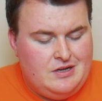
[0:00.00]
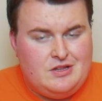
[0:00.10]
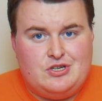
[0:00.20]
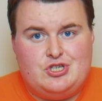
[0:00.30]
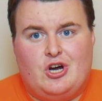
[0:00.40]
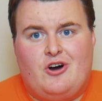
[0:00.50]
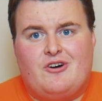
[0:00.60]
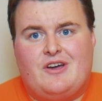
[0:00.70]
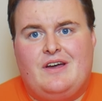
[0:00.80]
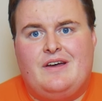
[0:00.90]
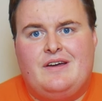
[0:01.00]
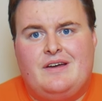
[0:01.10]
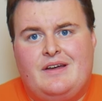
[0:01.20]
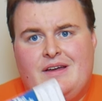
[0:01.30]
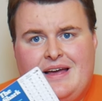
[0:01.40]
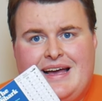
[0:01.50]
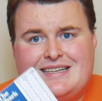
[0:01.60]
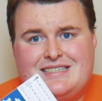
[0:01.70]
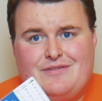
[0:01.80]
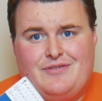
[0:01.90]
The shark
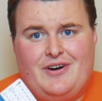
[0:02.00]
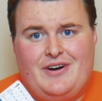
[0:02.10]
has different